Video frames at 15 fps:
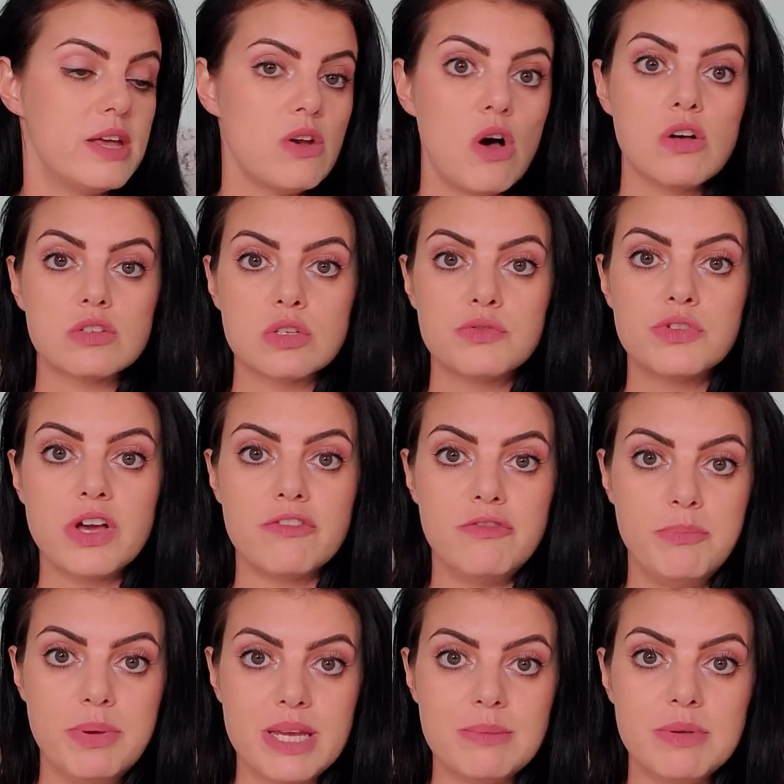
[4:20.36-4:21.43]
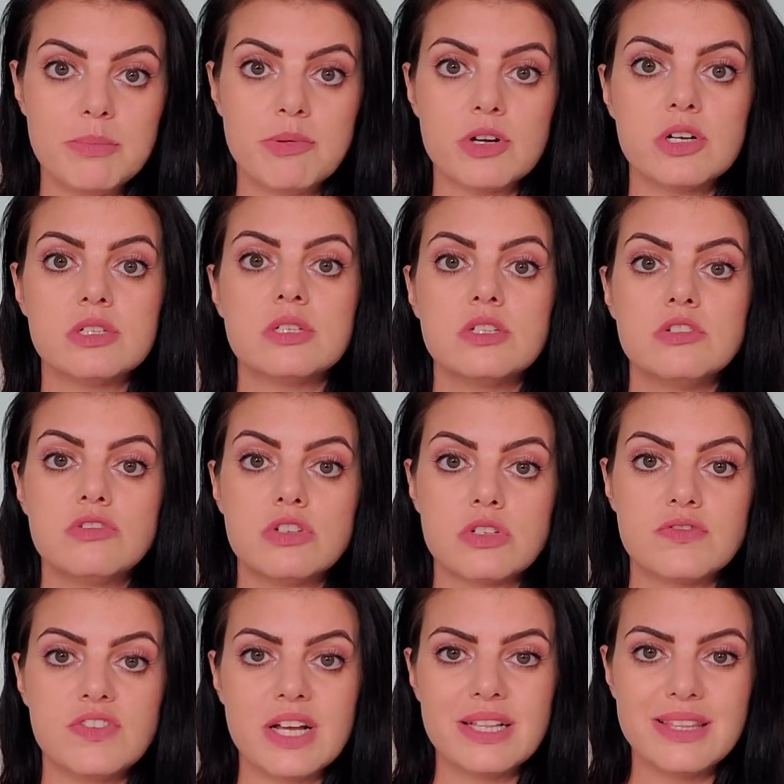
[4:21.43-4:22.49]
And also, if you have baby birds and you
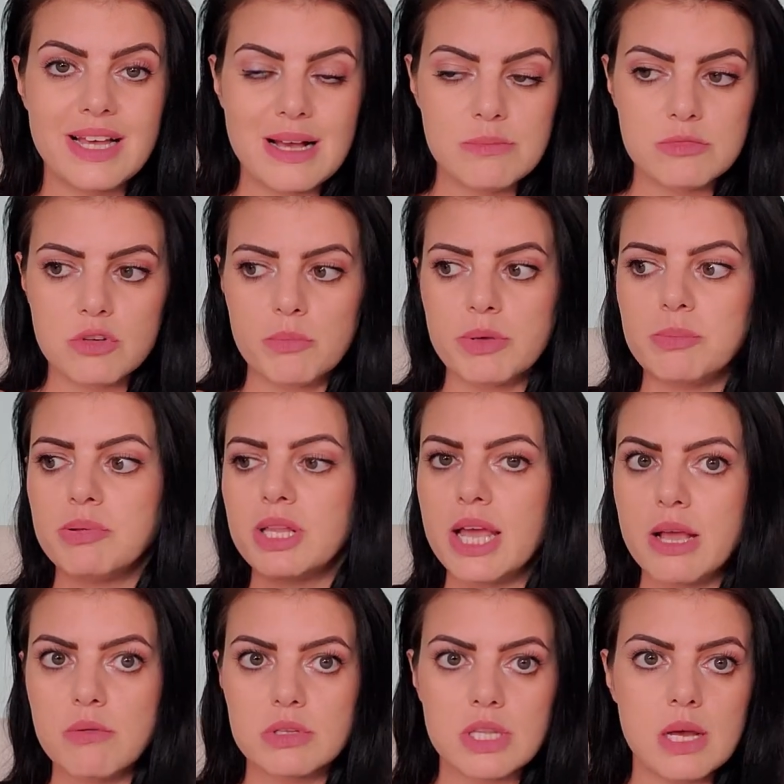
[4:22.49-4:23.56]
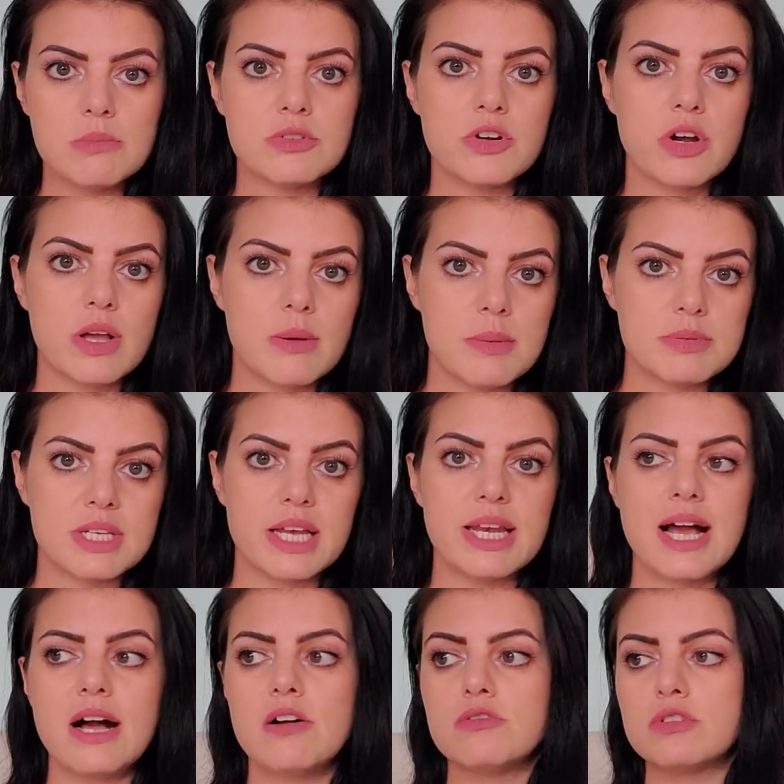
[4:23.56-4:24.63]
just fed them, don't be playing with them, turning them upside
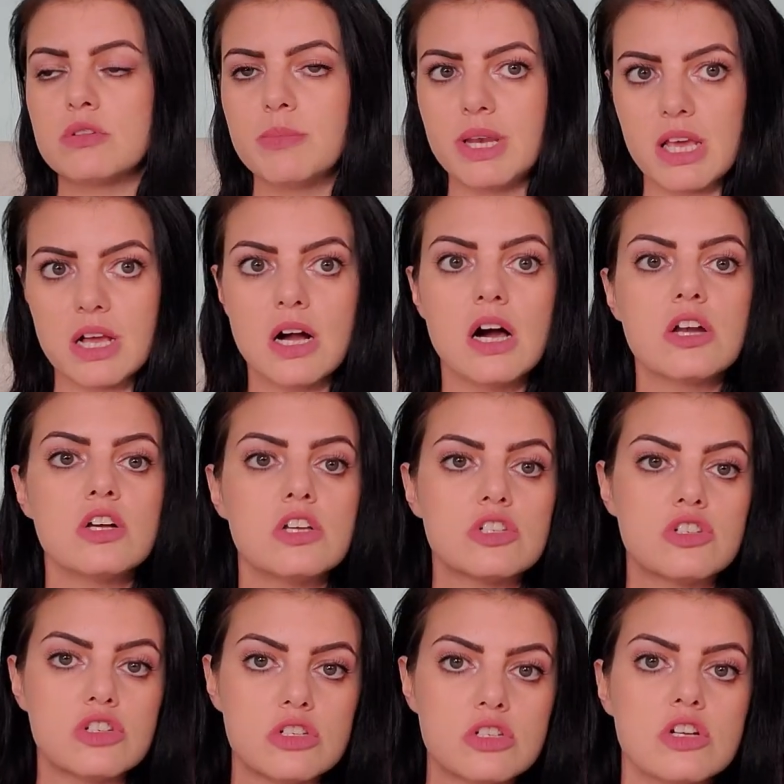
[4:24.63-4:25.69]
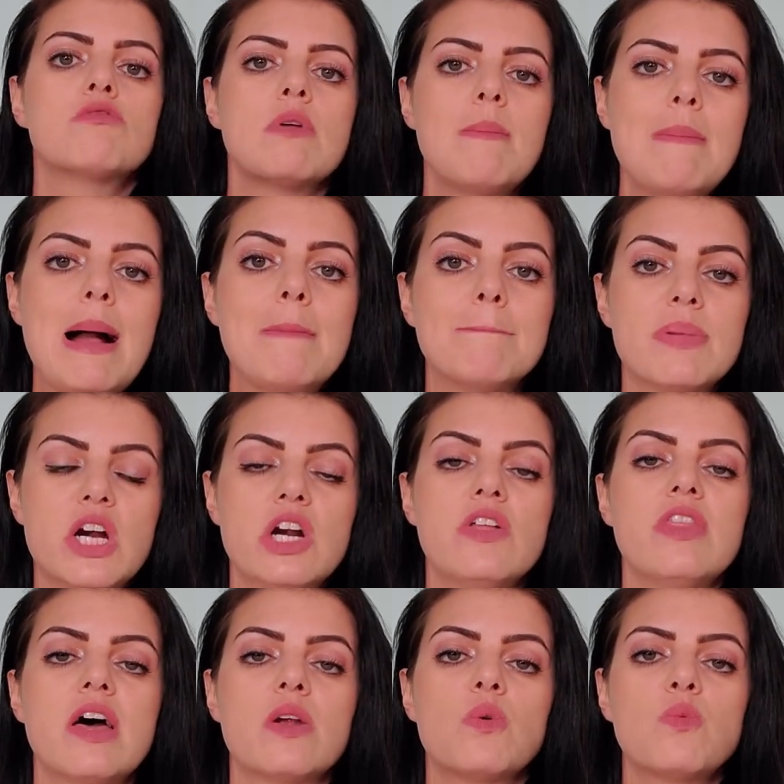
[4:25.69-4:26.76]
down, too many cuddles. Just remember
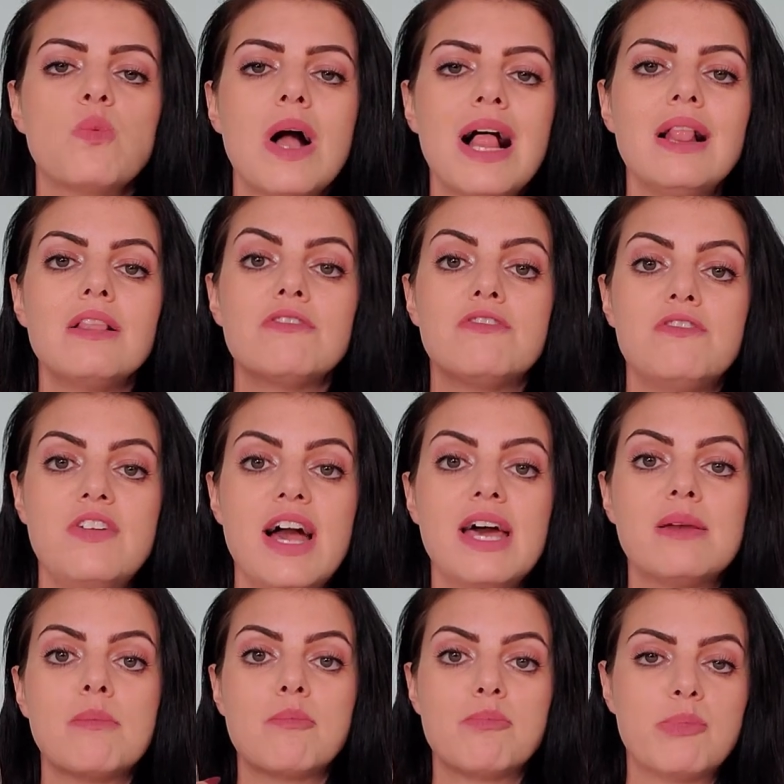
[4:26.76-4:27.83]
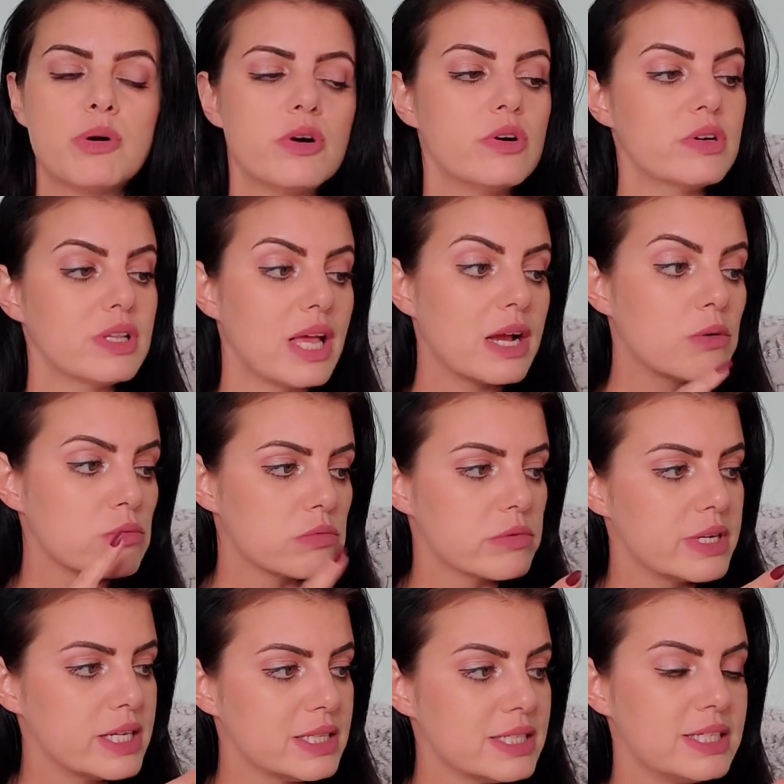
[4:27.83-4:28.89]
that a well fed bird, like
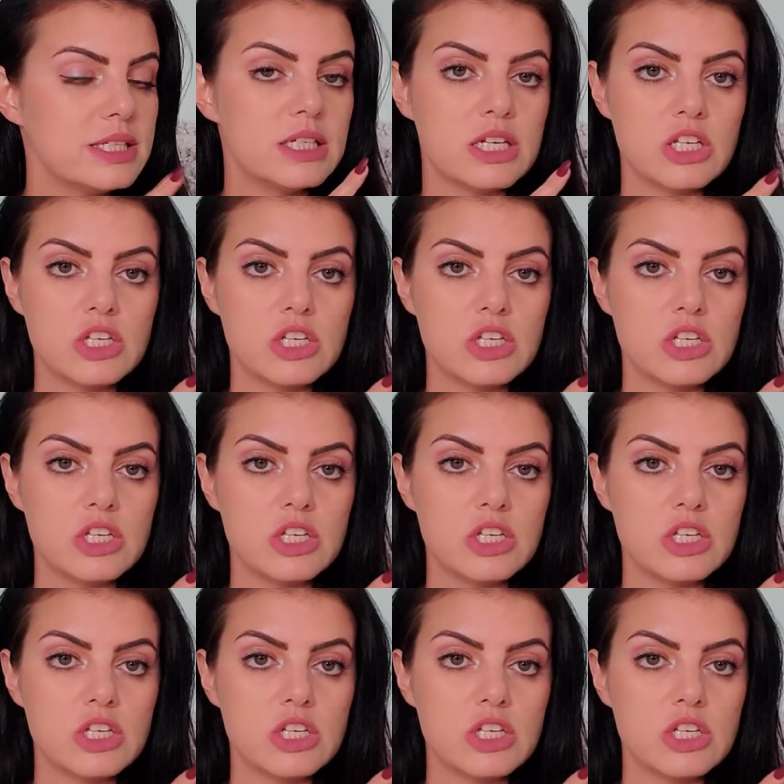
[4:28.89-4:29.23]
really,